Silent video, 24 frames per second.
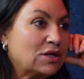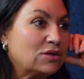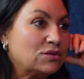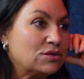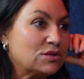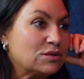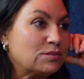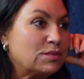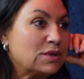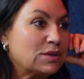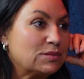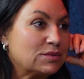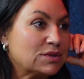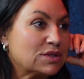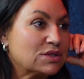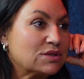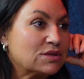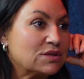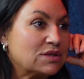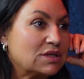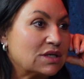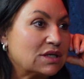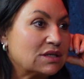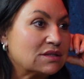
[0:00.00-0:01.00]
older people
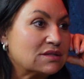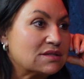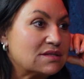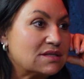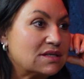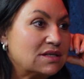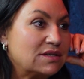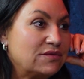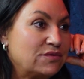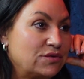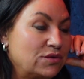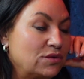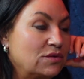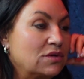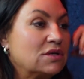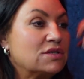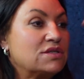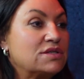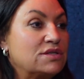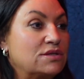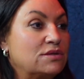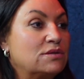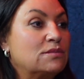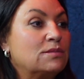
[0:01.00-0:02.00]
do things if you're
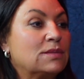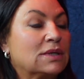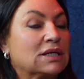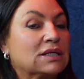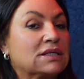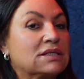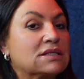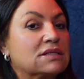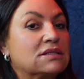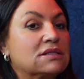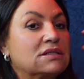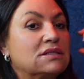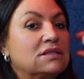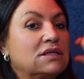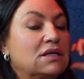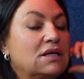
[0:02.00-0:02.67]
so minded.